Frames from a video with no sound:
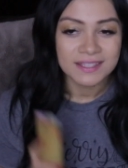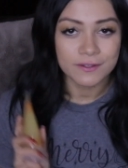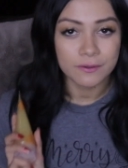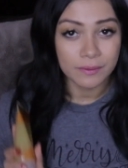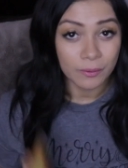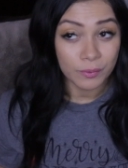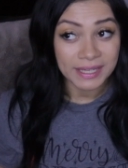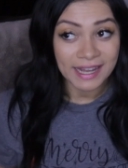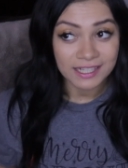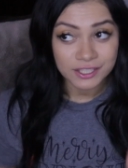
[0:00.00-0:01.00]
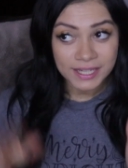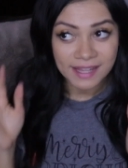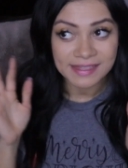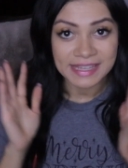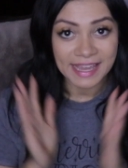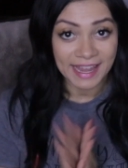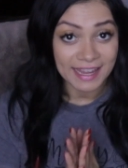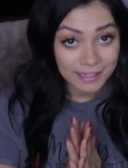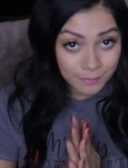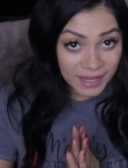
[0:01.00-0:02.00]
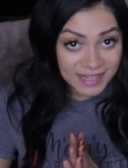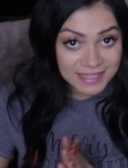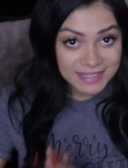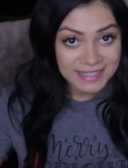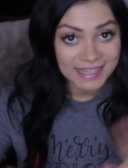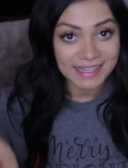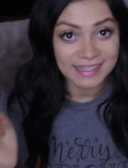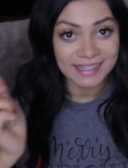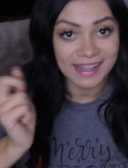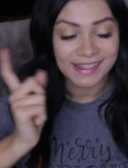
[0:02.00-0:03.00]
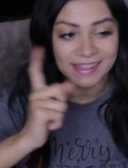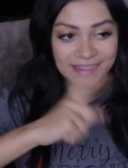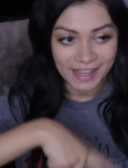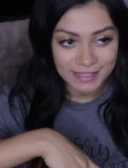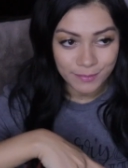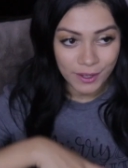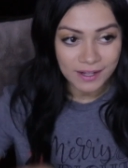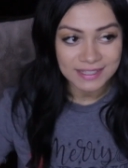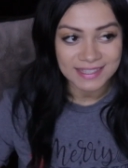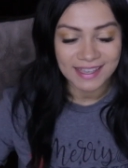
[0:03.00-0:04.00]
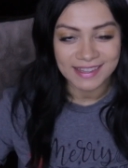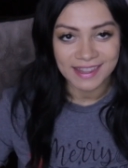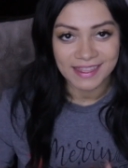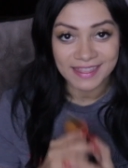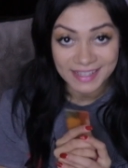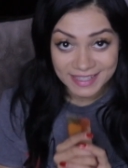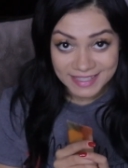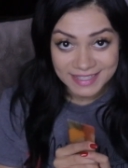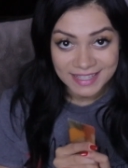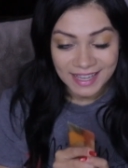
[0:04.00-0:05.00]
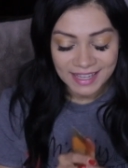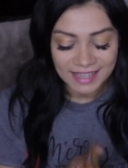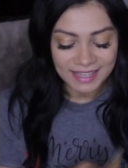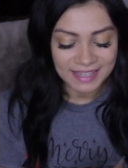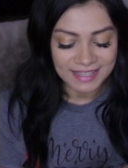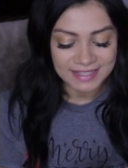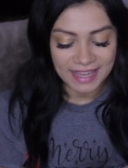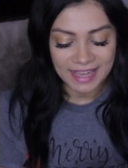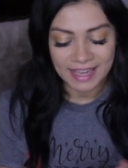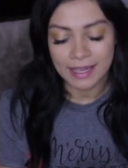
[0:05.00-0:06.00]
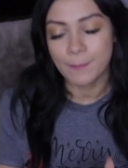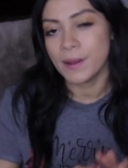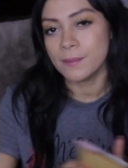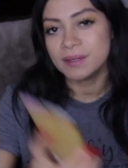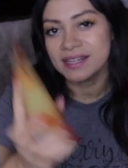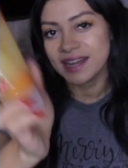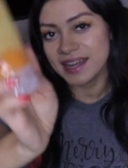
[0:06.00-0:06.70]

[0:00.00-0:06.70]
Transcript: So we actually had the hand masks in the last box, and then this is a pumpkin